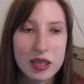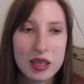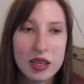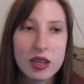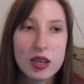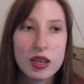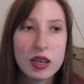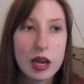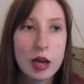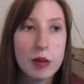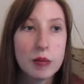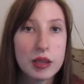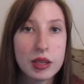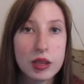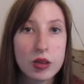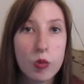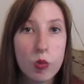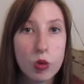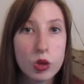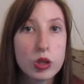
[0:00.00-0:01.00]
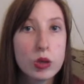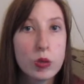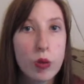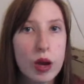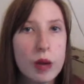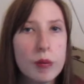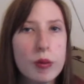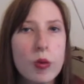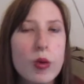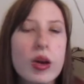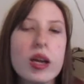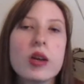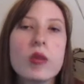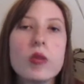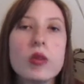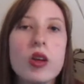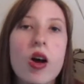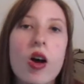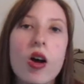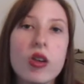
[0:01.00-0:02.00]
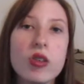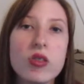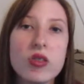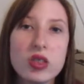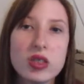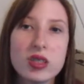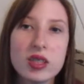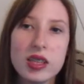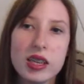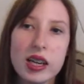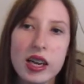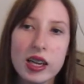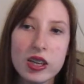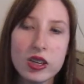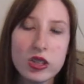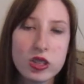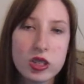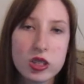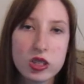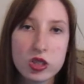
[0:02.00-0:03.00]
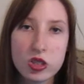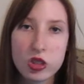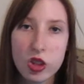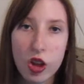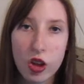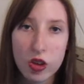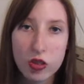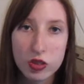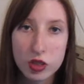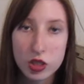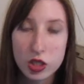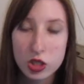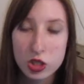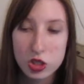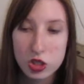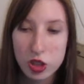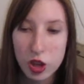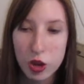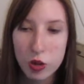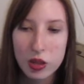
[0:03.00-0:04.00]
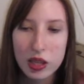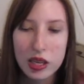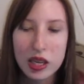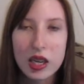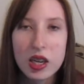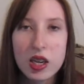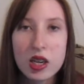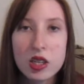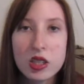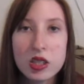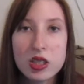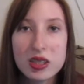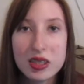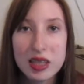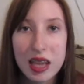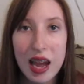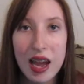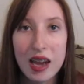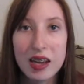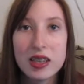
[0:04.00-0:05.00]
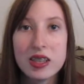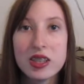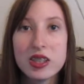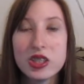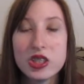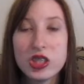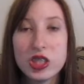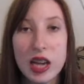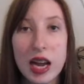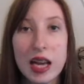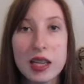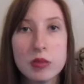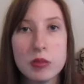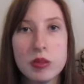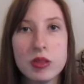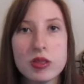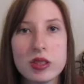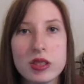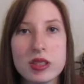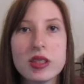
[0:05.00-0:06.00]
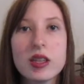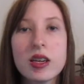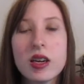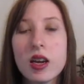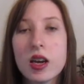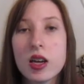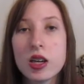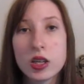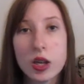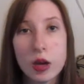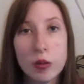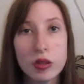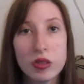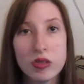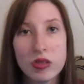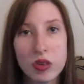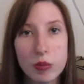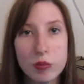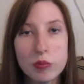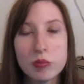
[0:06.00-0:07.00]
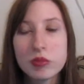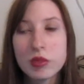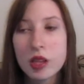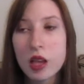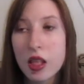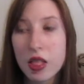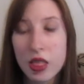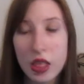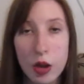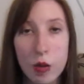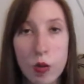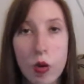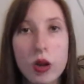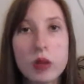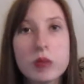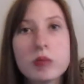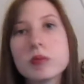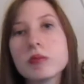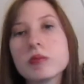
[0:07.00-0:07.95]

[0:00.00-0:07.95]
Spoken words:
there and I'm like wondering why I'm awake, when all of a sudden I hear this soft, slow, like sad jazz music coming from that wall.